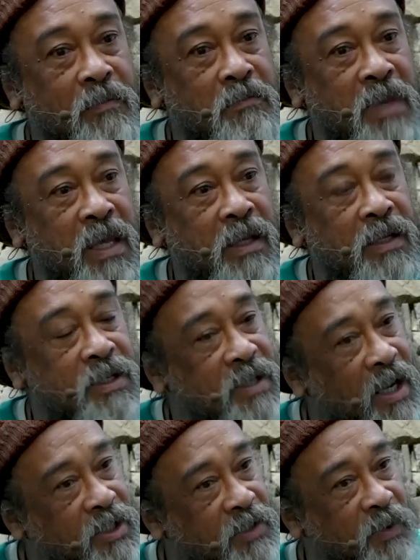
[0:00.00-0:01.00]
being
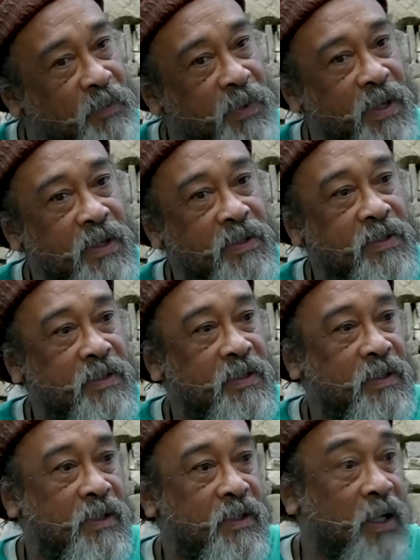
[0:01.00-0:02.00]
detached from things,
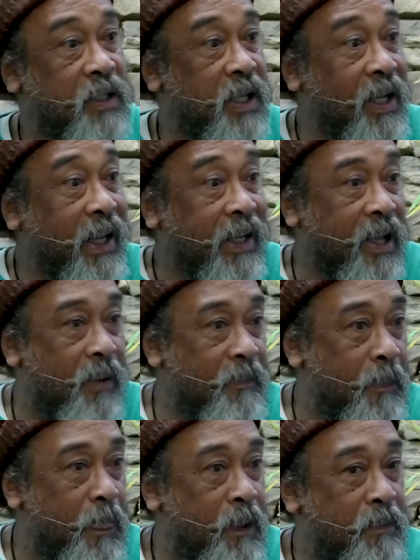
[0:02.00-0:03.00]
not killing them,
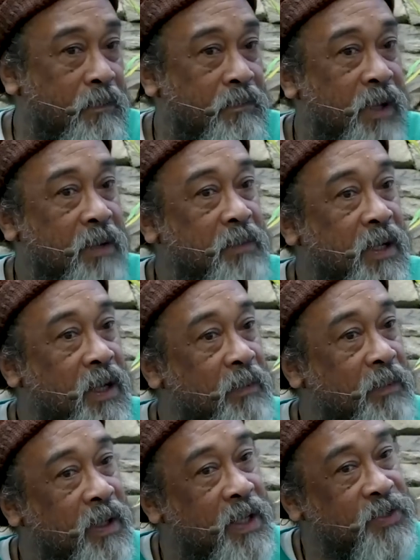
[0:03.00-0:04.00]
but
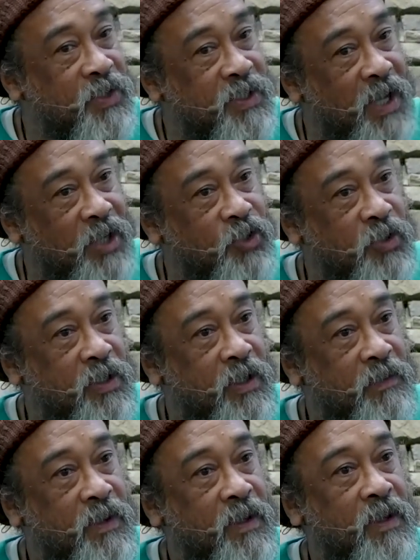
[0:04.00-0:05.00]
becoming less attached to them.